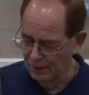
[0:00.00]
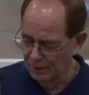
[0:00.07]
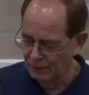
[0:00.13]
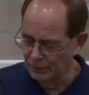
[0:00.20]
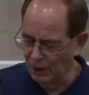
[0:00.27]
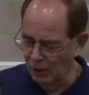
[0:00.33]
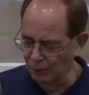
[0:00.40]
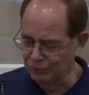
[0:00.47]

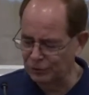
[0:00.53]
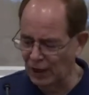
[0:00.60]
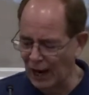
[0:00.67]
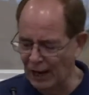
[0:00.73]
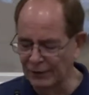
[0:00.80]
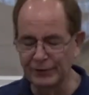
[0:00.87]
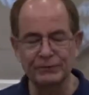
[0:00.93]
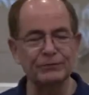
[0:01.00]
No
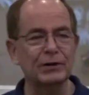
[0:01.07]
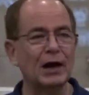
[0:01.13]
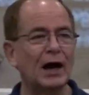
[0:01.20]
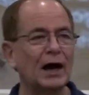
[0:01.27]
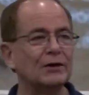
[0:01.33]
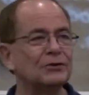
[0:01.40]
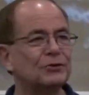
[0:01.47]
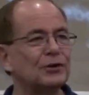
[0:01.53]
child of
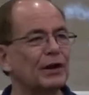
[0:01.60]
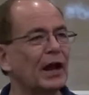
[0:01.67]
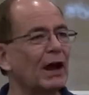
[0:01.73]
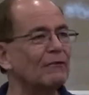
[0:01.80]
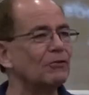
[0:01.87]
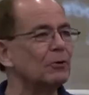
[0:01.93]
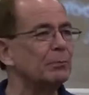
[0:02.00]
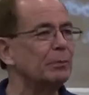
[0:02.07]
God should ever